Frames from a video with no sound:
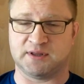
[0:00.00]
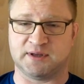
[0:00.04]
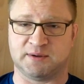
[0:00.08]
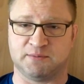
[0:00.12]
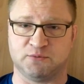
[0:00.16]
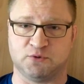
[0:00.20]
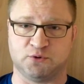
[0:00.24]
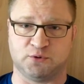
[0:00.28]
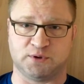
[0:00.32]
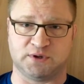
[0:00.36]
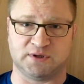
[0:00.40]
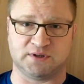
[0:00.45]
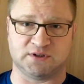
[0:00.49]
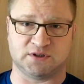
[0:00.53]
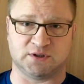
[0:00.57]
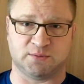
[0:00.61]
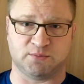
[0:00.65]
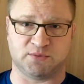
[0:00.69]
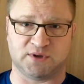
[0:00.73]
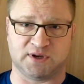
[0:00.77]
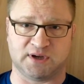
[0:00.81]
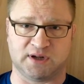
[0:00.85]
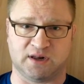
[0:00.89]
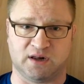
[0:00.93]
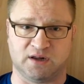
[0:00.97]
I'm doing
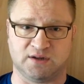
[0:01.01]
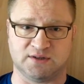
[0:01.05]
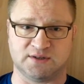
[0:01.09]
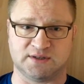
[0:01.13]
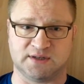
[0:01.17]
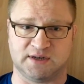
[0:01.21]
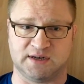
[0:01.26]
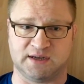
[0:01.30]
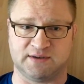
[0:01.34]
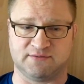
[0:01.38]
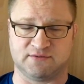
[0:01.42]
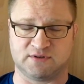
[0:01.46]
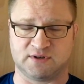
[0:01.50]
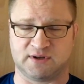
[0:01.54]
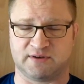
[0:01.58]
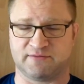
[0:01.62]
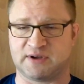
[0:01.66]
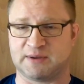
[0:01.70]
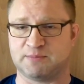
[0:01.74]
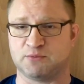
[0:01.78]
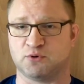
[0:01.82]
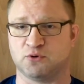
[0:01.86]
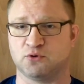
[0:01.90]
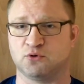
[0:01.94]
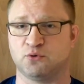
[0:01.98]
something else, and I've
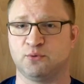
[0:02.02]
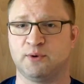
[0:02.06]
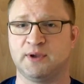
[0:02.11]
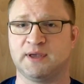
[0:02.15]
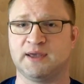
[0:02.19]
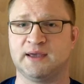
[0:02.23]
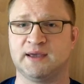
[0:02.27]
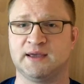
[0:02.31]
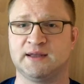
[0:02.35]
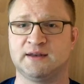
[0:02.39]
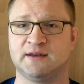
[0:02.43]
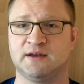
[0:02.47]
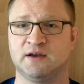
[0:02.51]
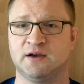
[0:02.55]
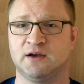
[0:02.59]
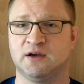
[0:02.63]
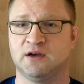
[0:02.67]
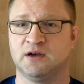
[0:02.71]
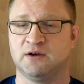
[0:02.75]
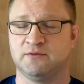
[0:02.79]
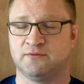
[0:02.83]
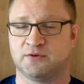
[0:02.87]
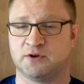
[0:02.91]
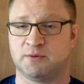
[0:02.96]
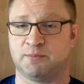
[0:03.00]
kept on tweaking it
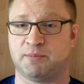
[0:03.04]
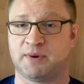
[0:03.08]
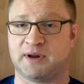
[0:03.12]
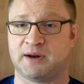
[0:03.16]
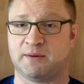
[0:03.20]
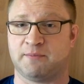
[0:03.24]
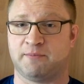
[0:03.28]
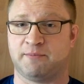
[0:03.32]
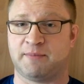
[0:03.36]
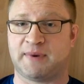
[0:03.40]
for the